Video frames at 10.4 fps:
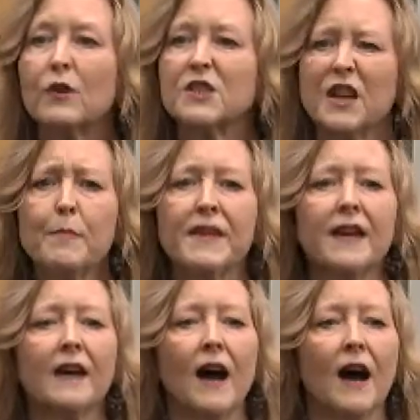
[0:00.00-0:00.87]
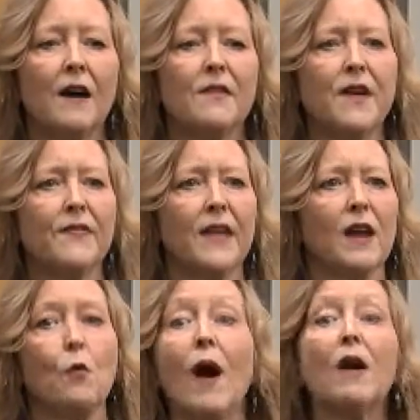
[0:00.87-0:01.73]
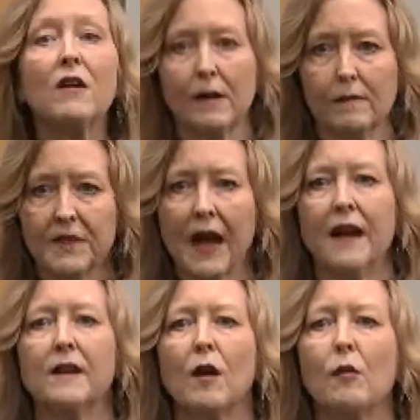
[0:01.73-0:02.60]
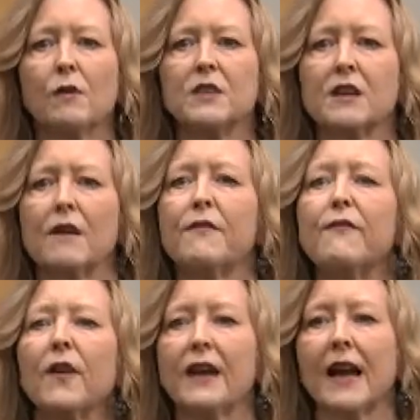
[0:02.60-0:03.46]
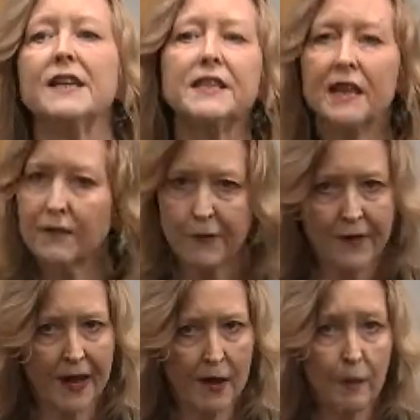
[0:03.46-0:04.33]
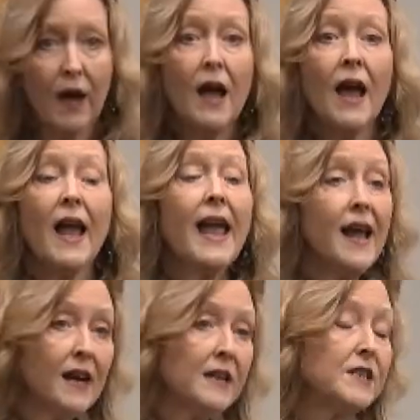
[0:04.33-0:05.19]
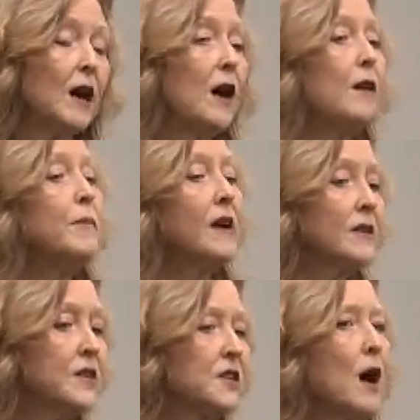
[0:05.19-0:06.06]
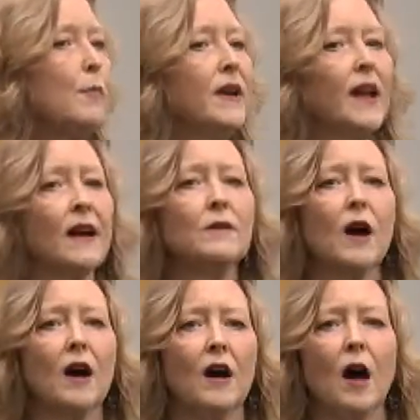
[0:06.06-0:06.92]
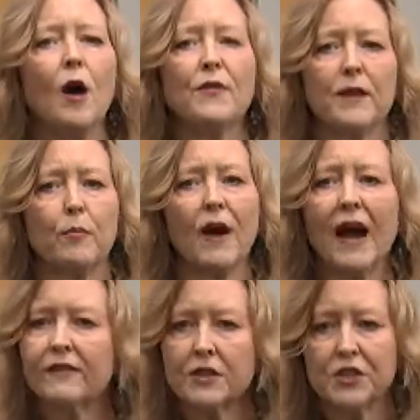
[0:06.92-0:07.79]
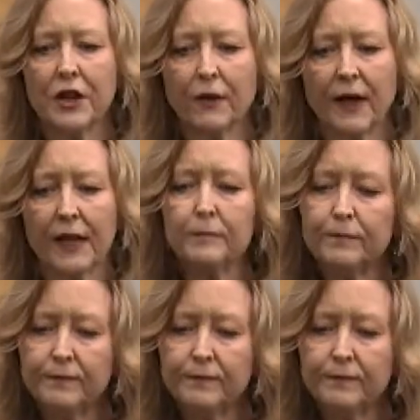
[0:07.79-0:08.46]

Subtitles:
was something that they welcomed, and it was a fun idea for them. And because this company had healthy profit sharing,